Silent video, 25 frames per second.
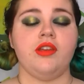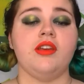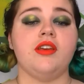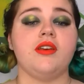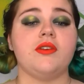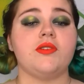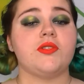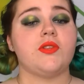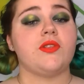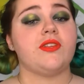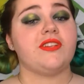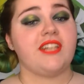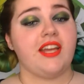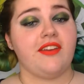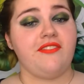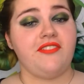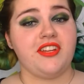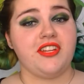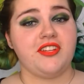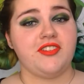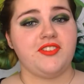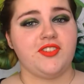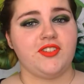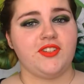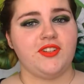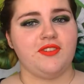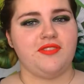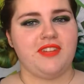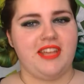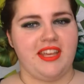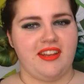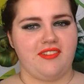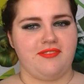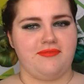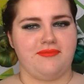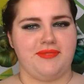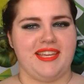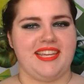So the definition of
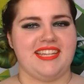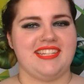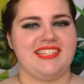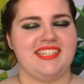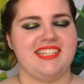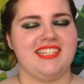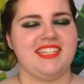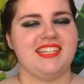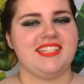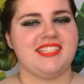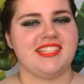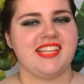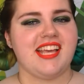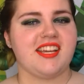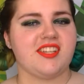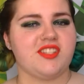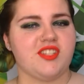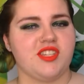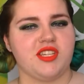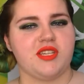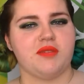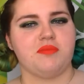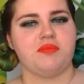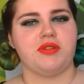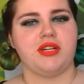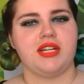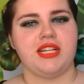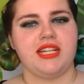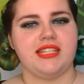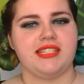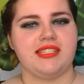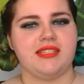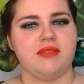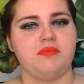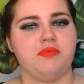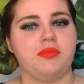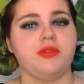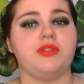native planting is actually pretty
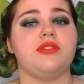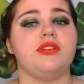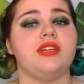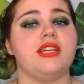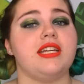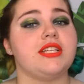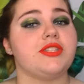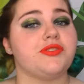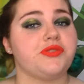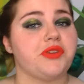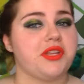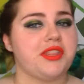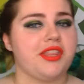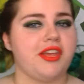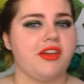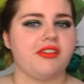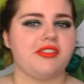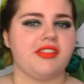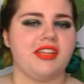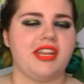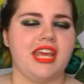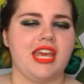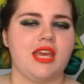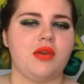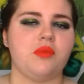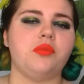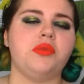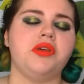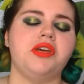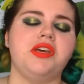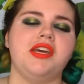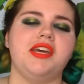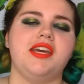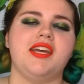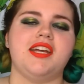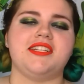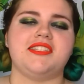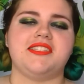simple. It's right there in the name.
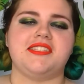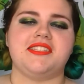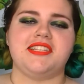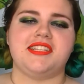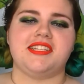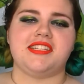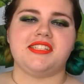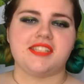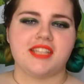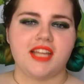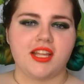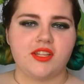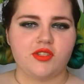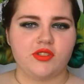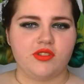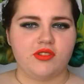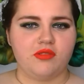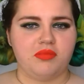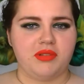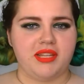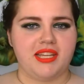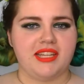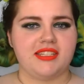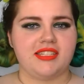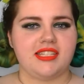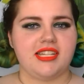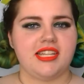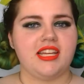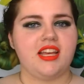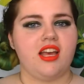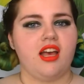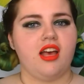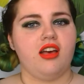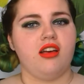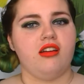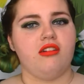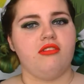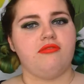It's the intentional planting
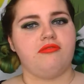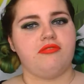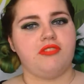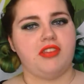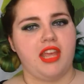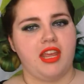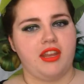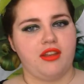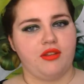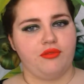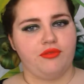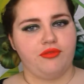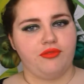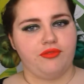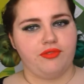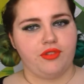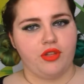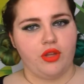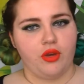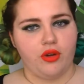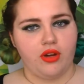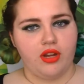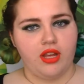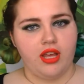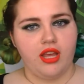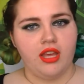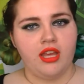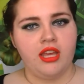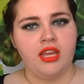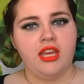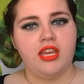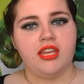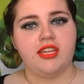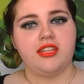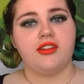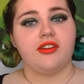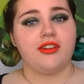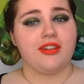of native flora
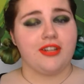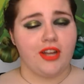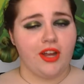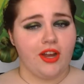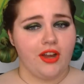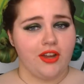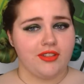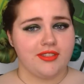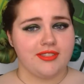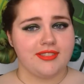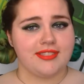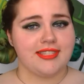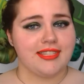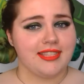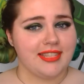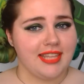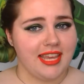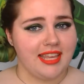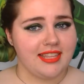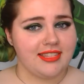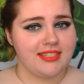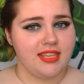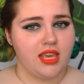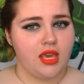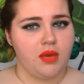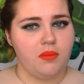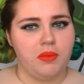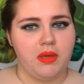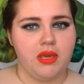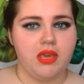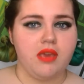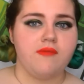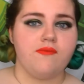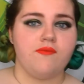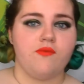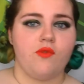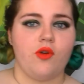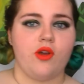in our gardens and
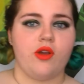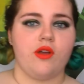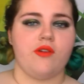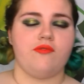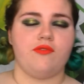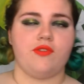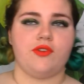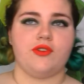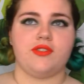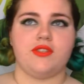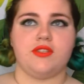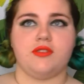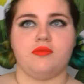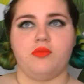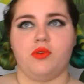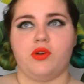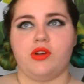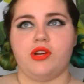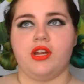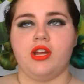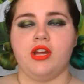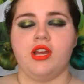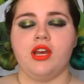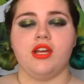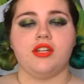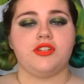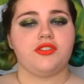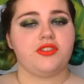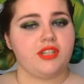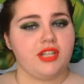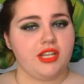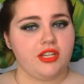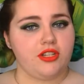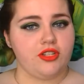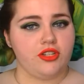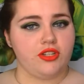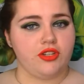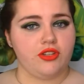landscaping versus more
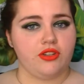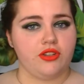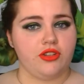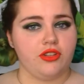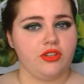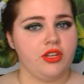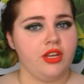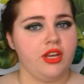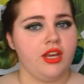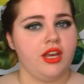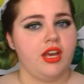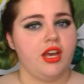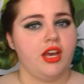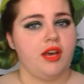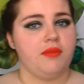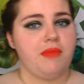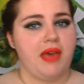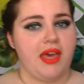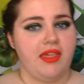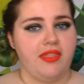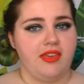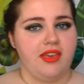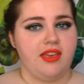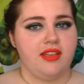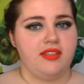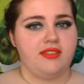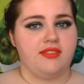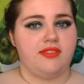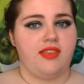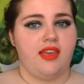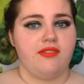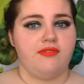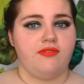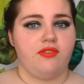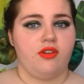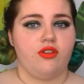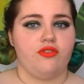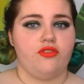traditional methods that
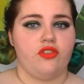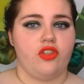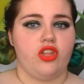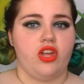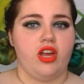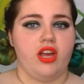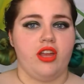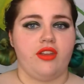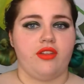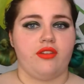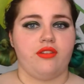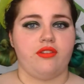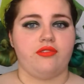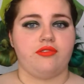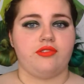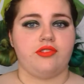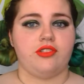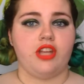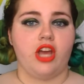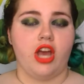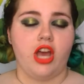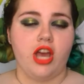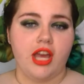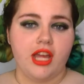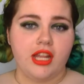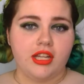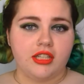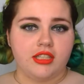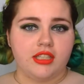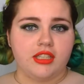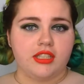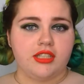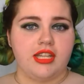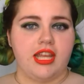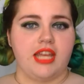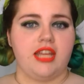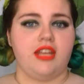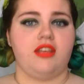involve a lot of
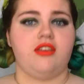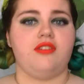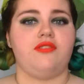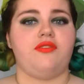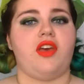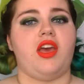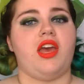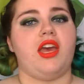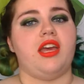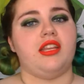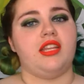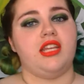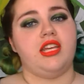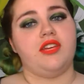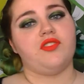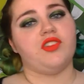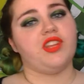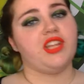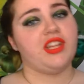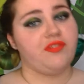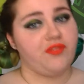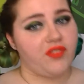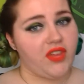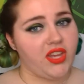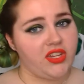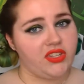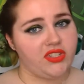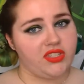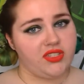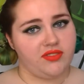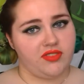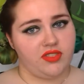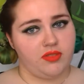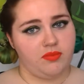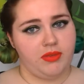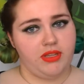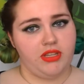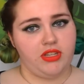non-native and even invasive
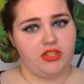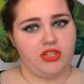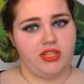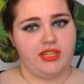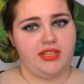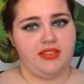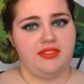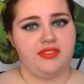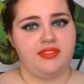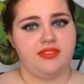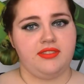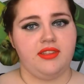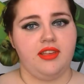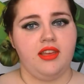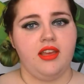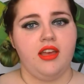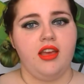species.